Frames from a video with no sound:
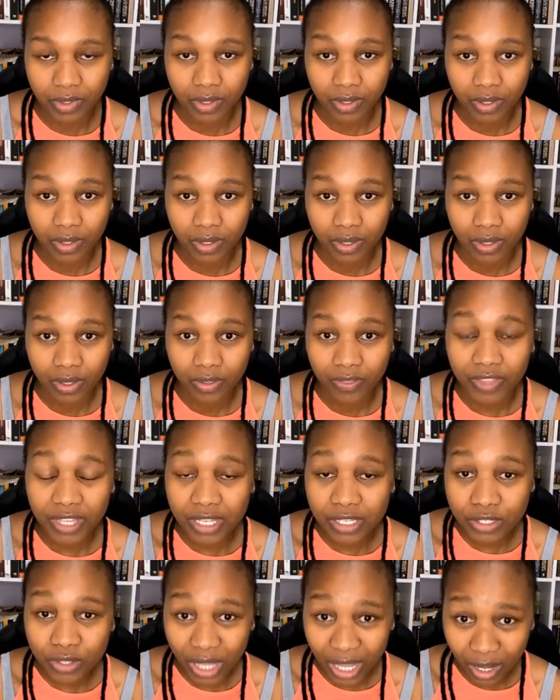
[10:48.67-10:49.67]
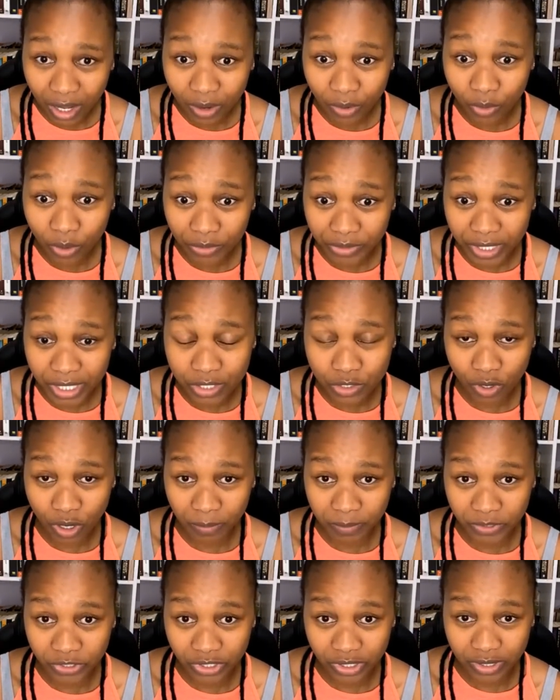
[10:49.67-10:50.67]
These
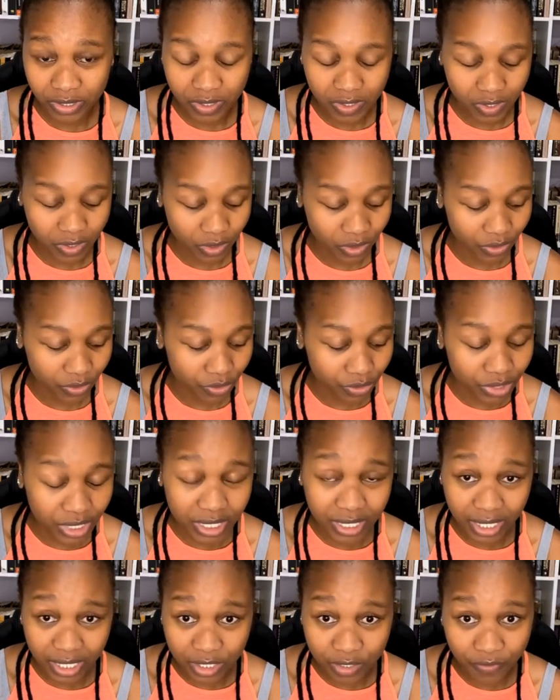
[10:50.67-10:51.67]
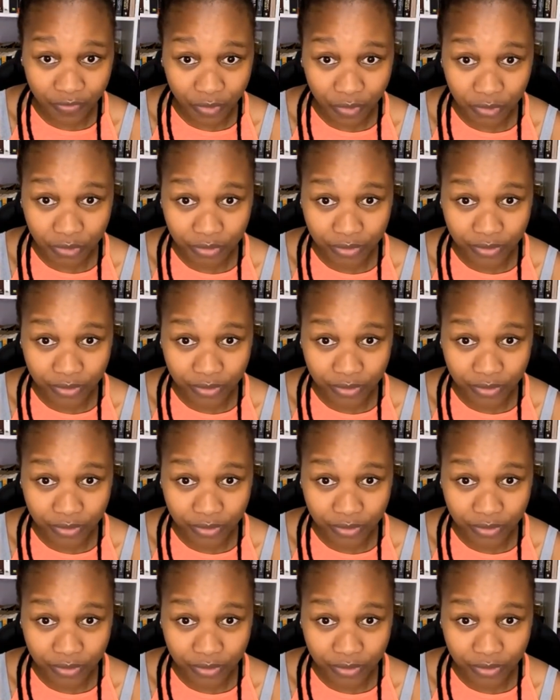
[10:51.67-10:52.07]
options read as follows.